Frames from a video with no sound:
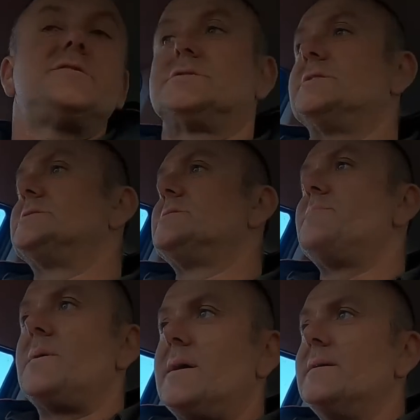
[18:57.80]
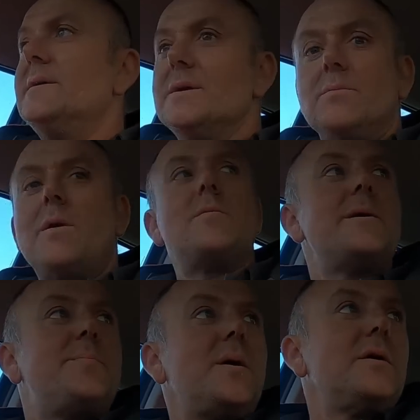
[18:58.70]
4 seats in back. When
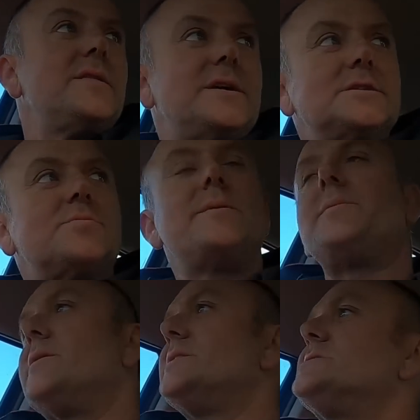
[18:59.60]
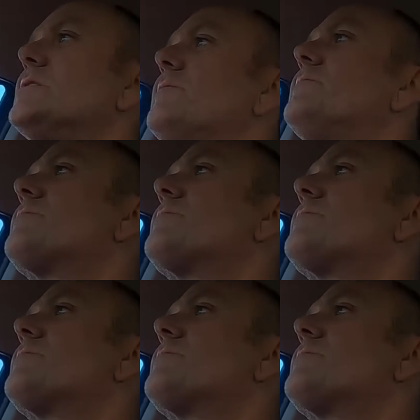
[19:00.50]
we bought this off